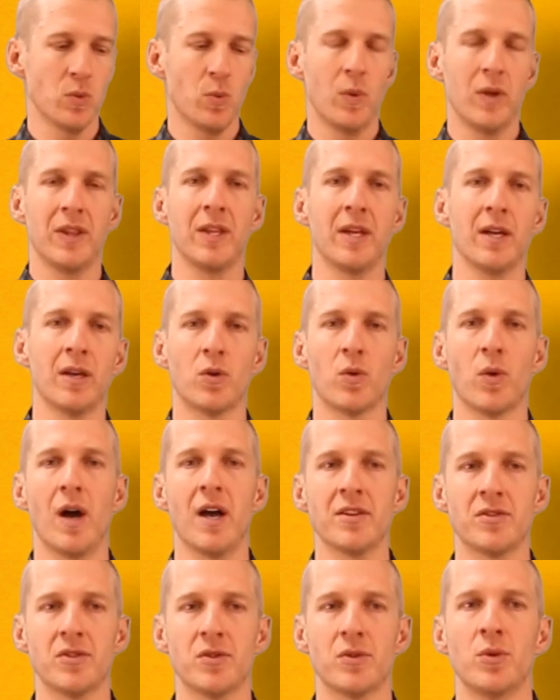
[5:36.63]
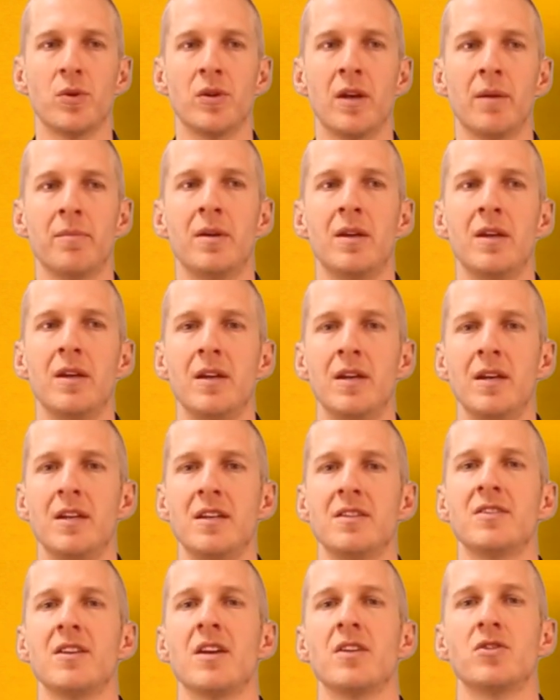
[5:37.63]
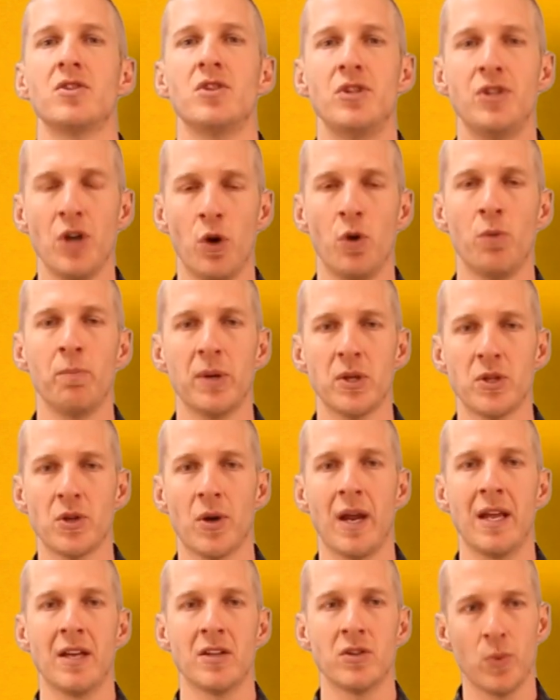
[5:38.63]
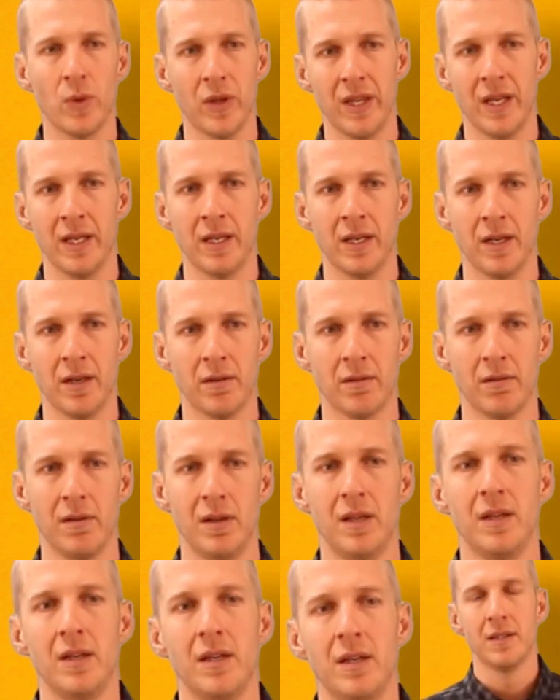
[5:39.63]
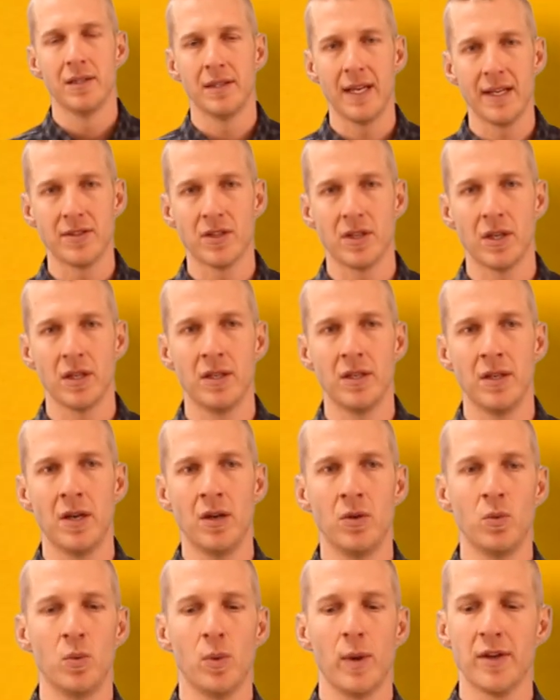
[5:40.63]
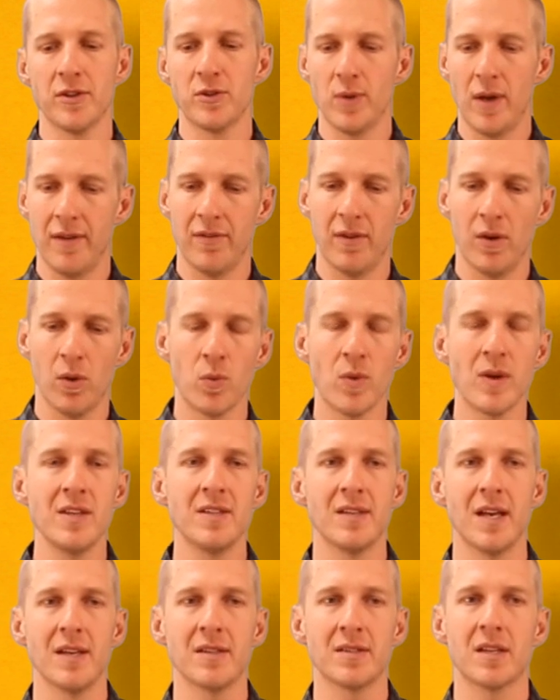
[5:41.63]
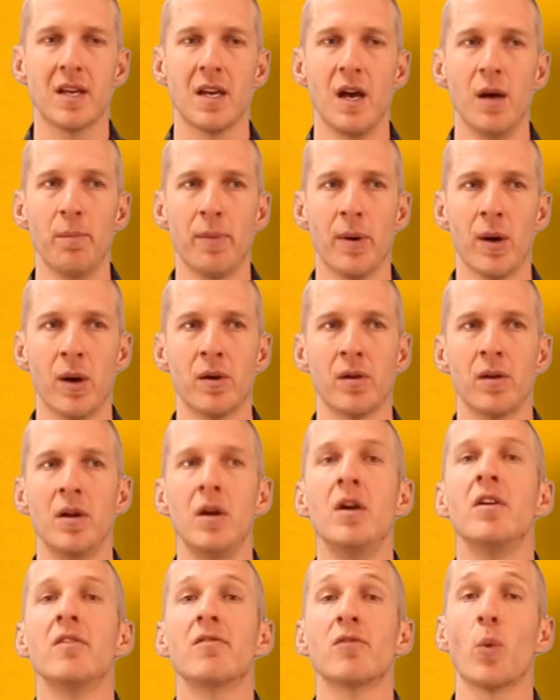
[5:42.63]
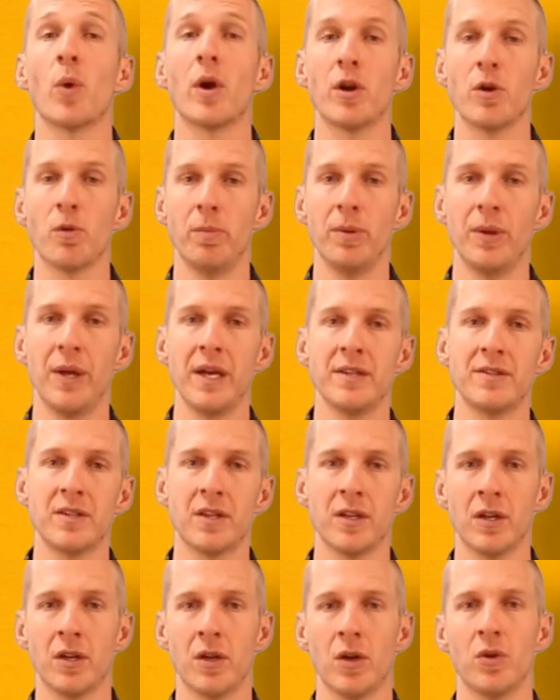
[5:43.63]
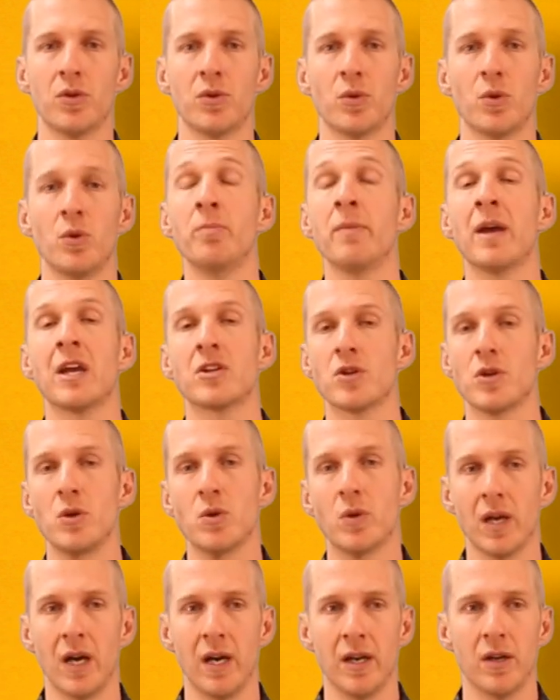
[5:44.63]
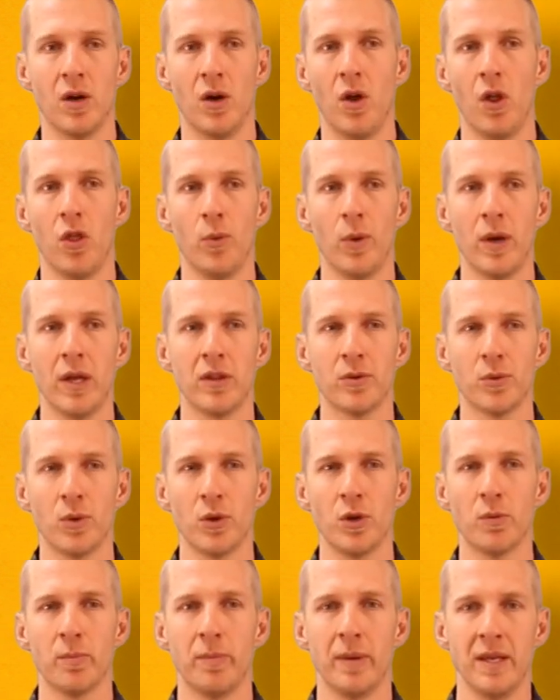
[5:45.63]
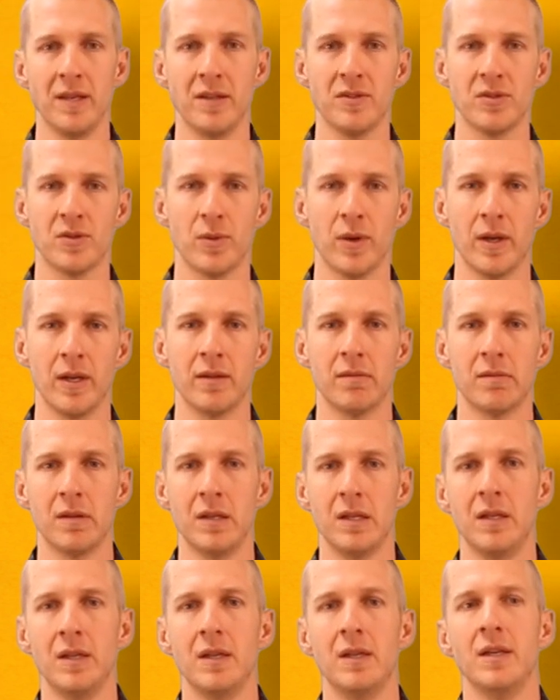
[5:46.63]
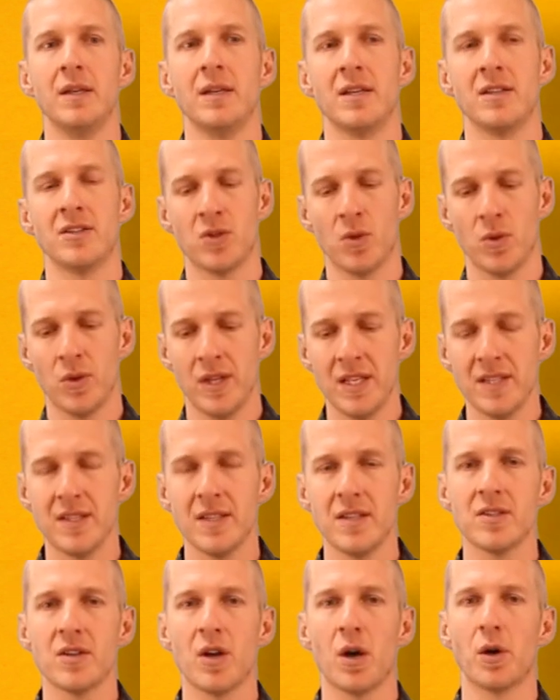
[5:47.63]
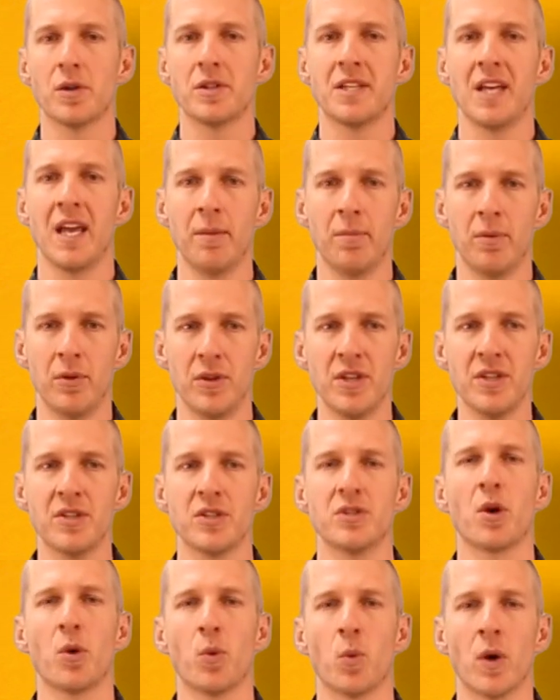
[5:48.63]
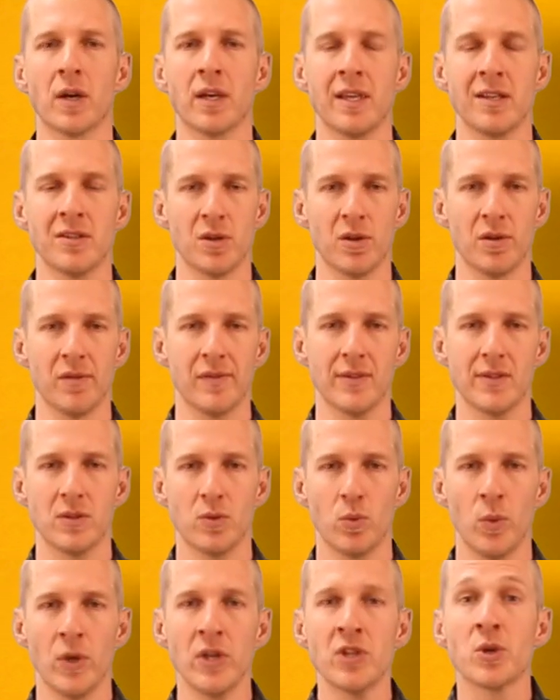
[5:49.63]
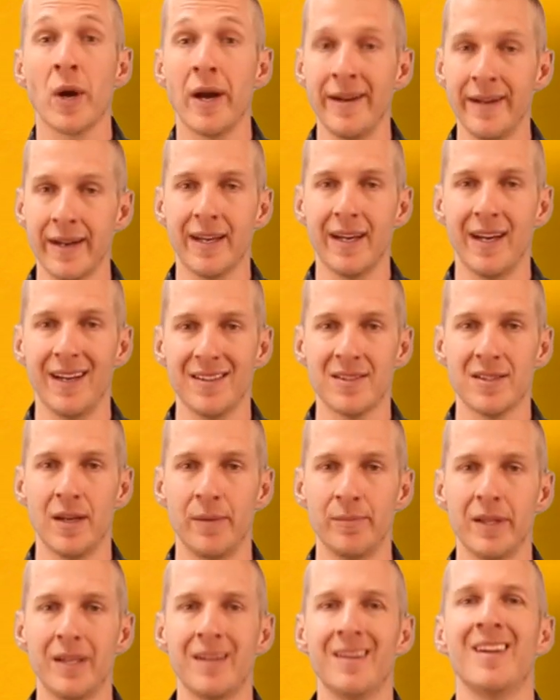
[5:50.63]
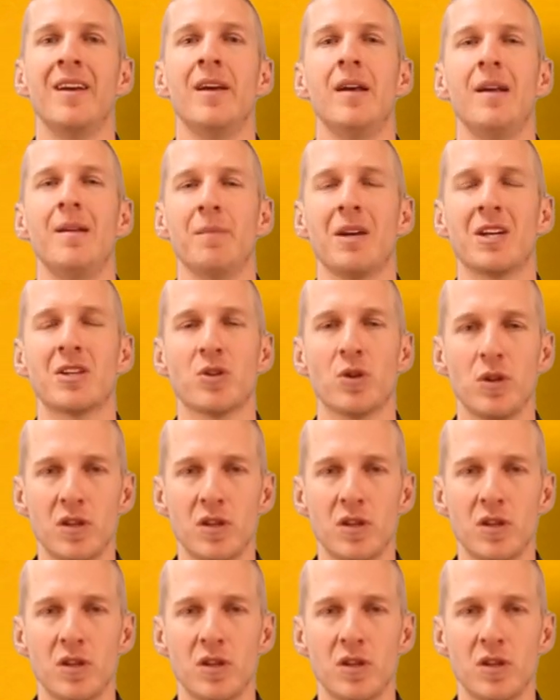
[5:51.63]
with a cross through them. It says don't put your hands within here. That's good to know. We also have a recessed cut part for where your blade's going to go through. Make sure you cut all the way through your piece, right? And so this is our table. This is our working surface. When trying to cut something, make sure